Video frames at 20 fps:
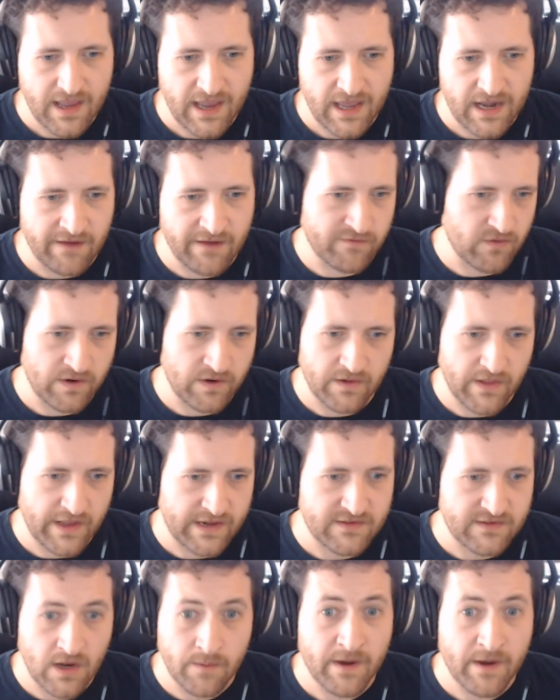And I've learned
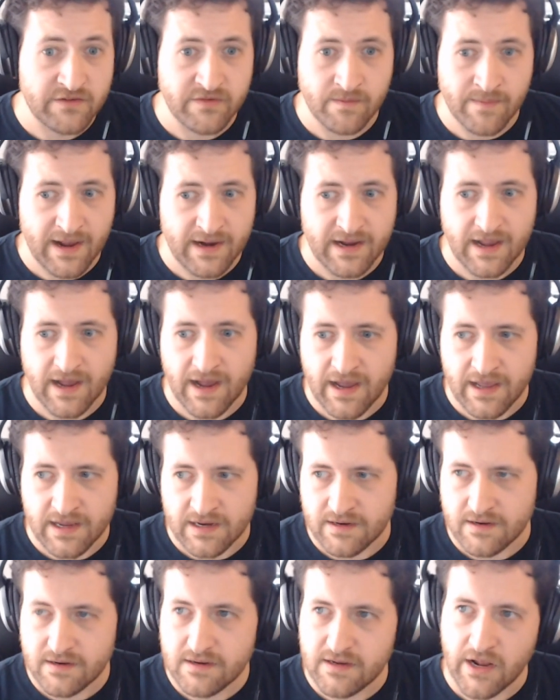like so much from that guy.
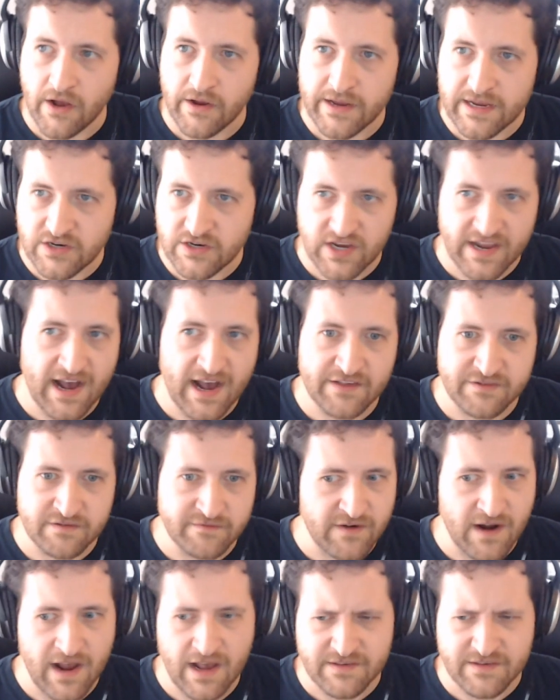And EJ
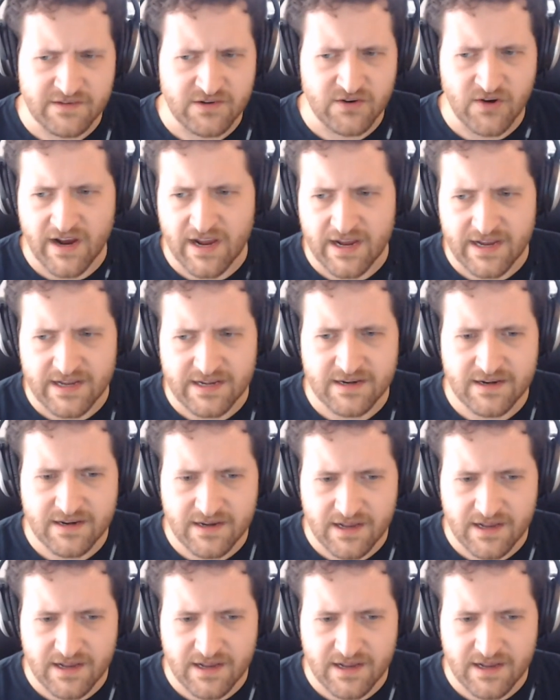Hassenfras is great.